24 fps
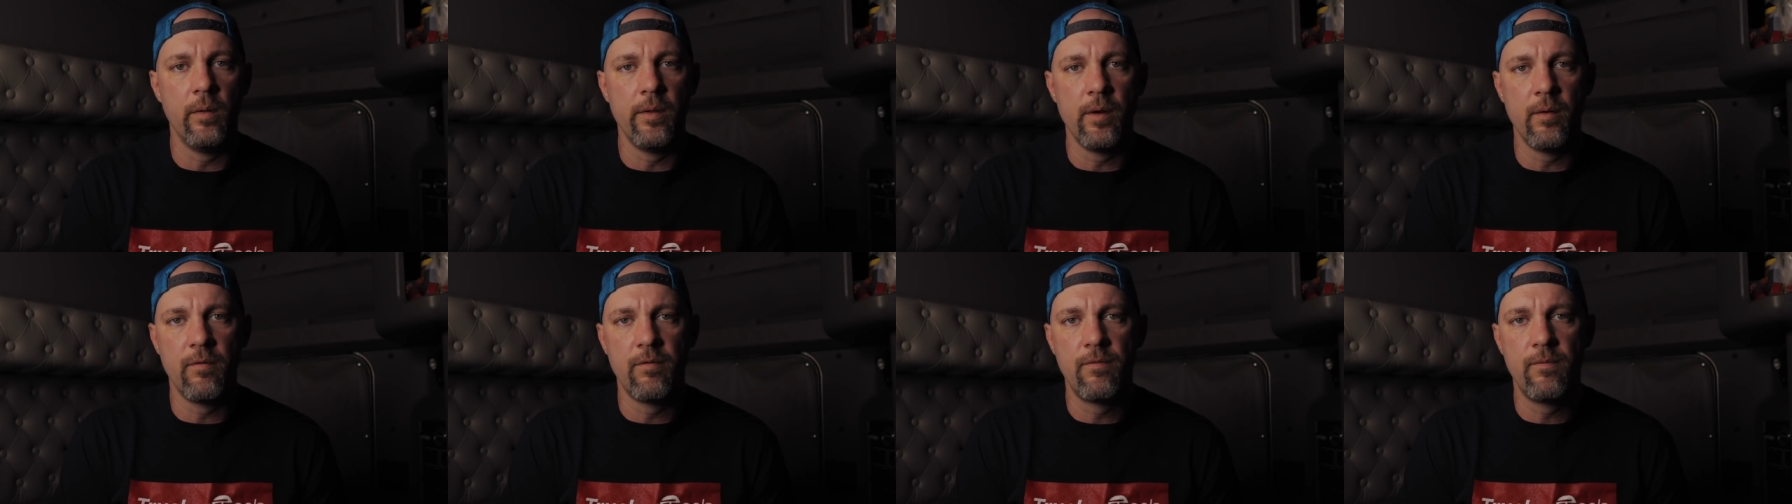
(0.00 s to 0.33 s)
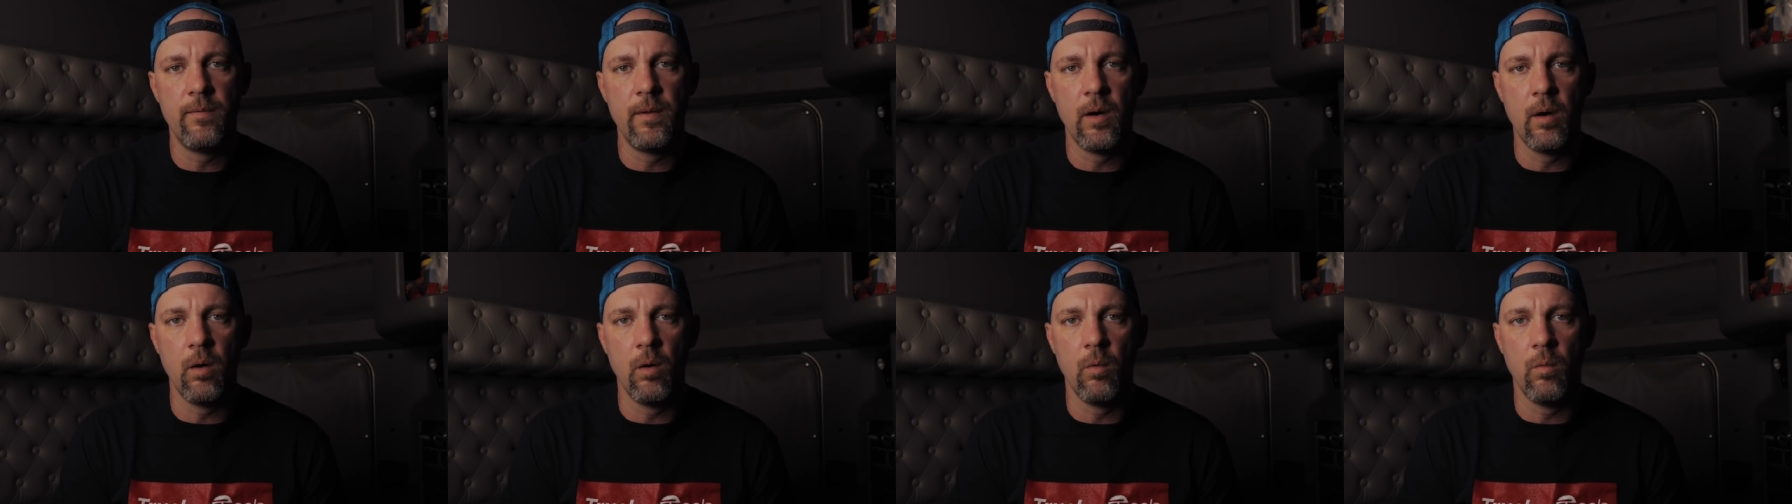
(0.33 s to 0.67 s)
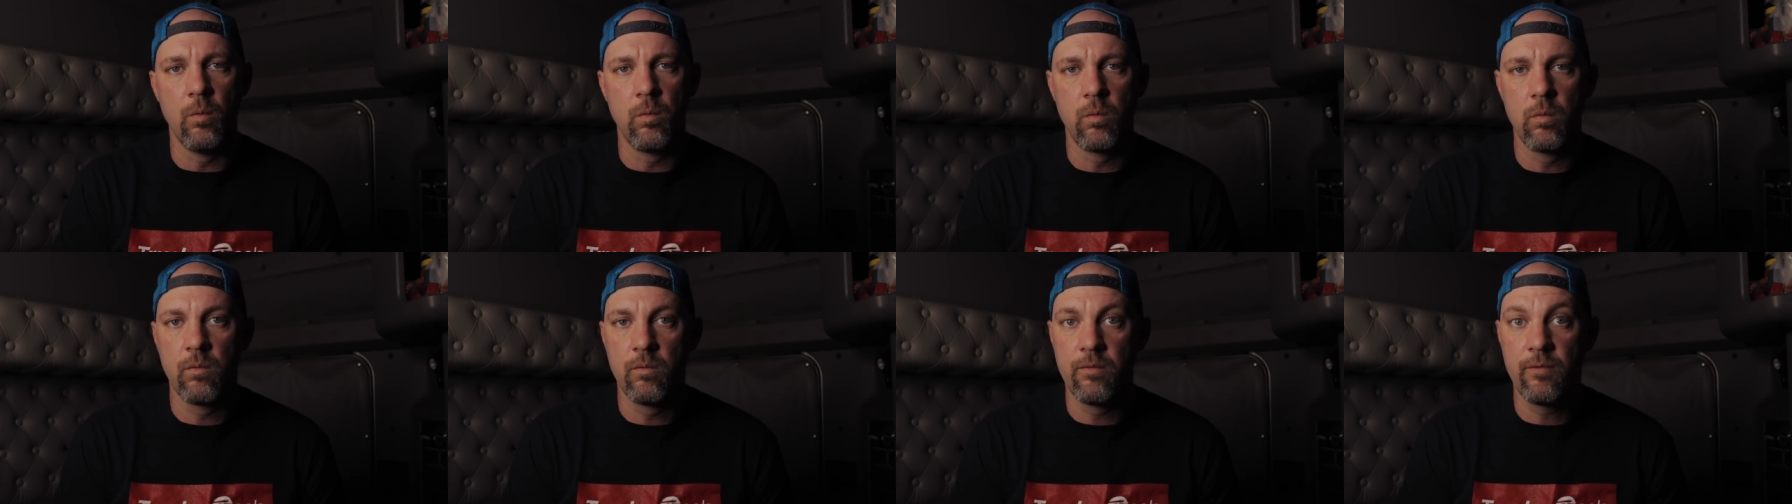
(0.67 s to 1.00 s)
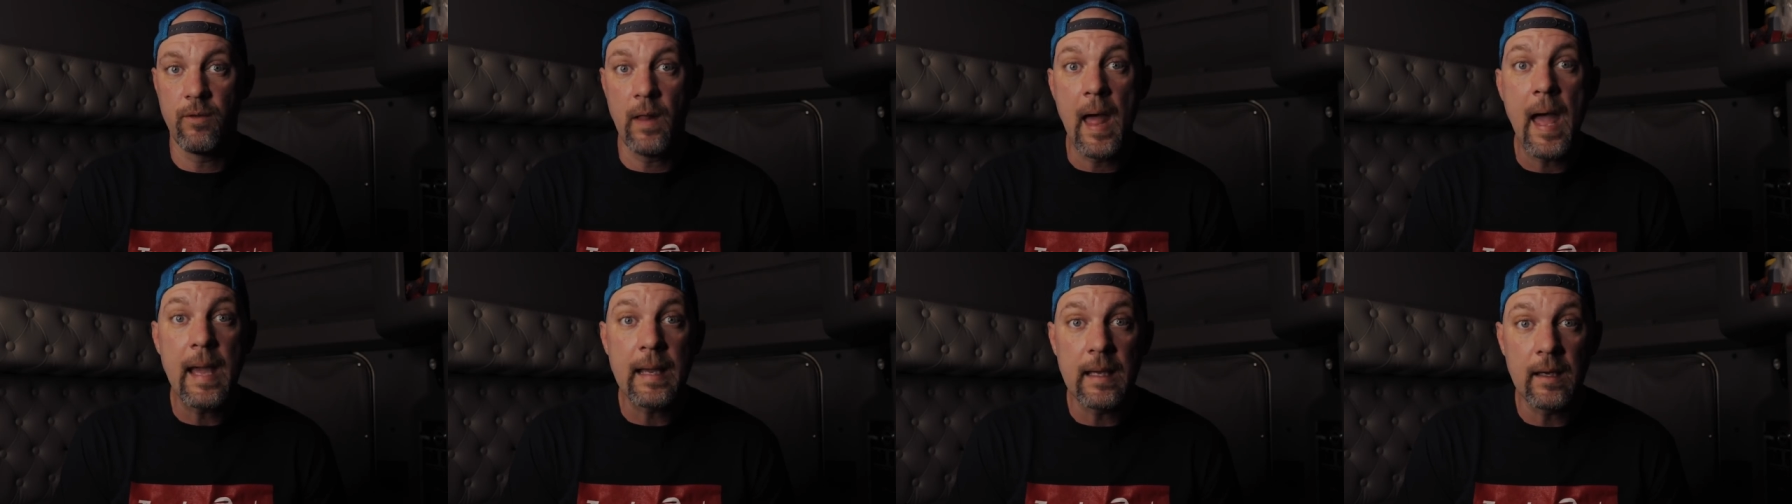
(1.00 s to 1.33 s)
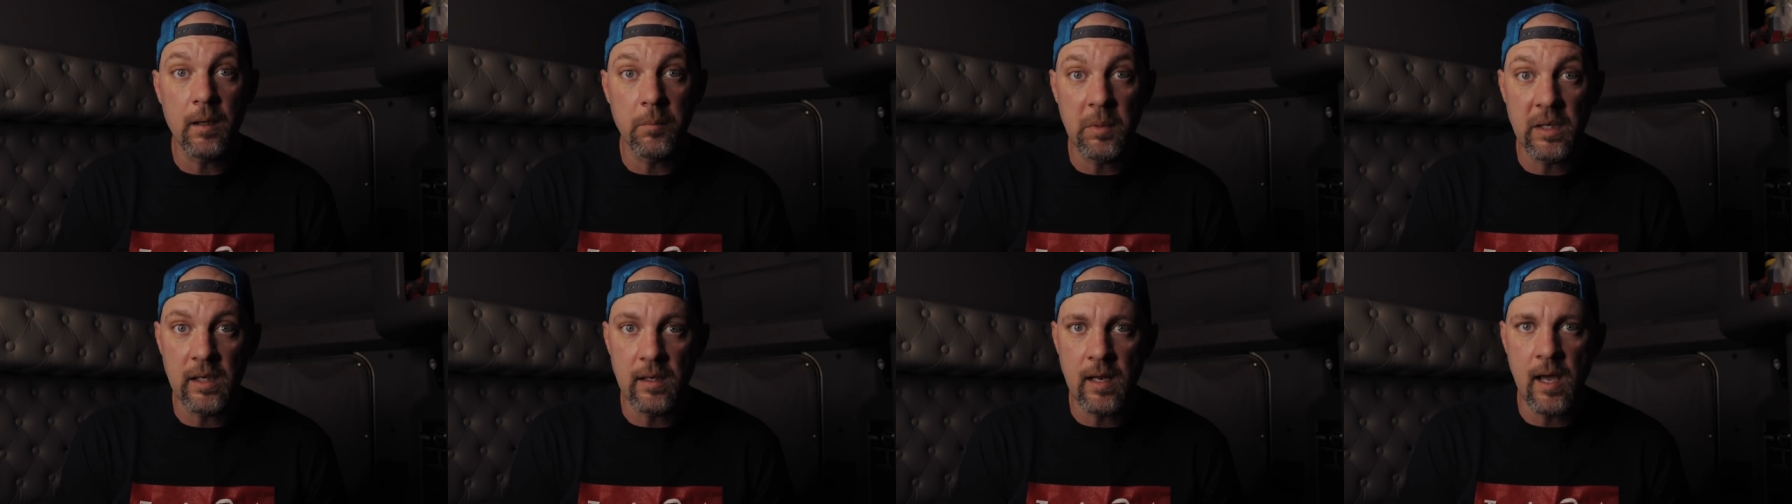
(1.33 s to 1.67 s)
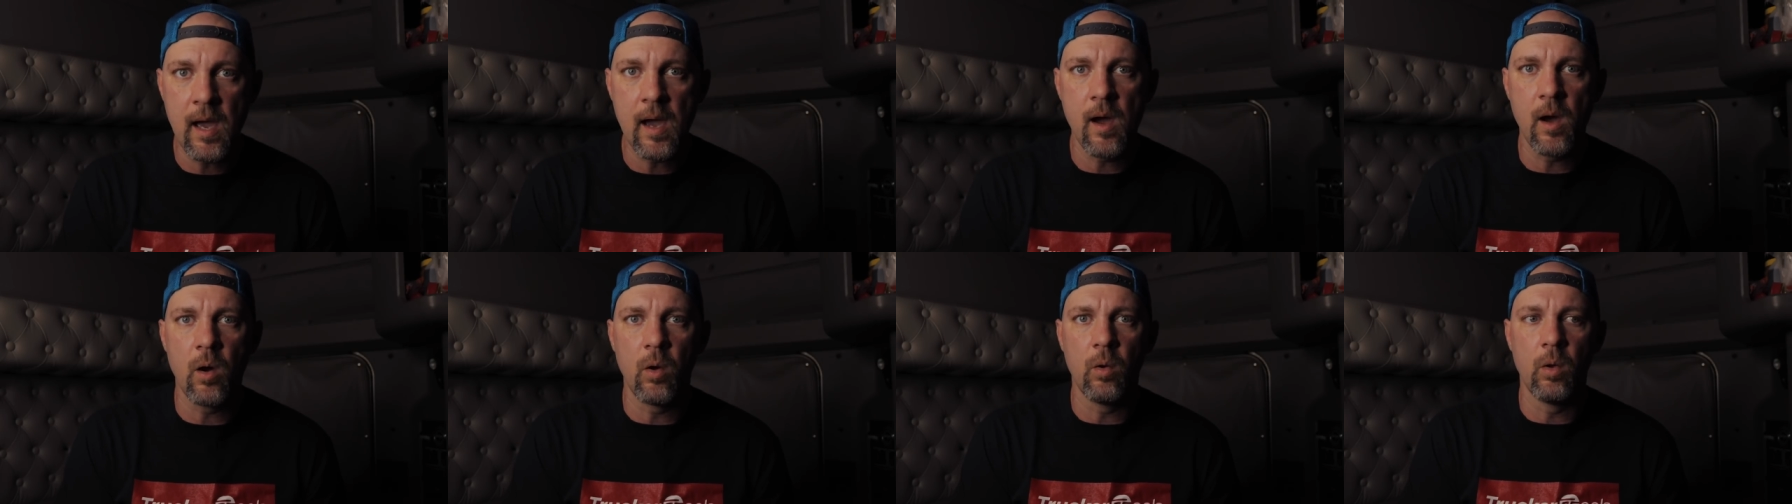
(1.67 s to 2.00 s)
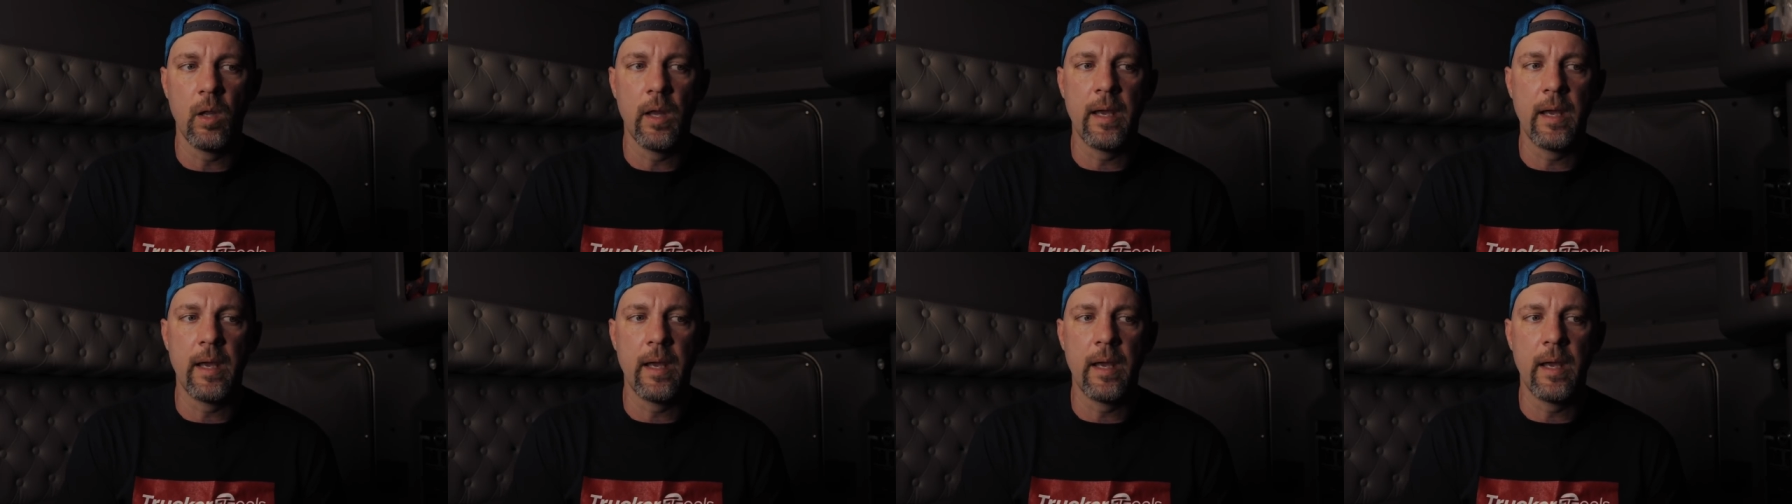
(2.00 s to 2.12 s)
they're they're flagging me down.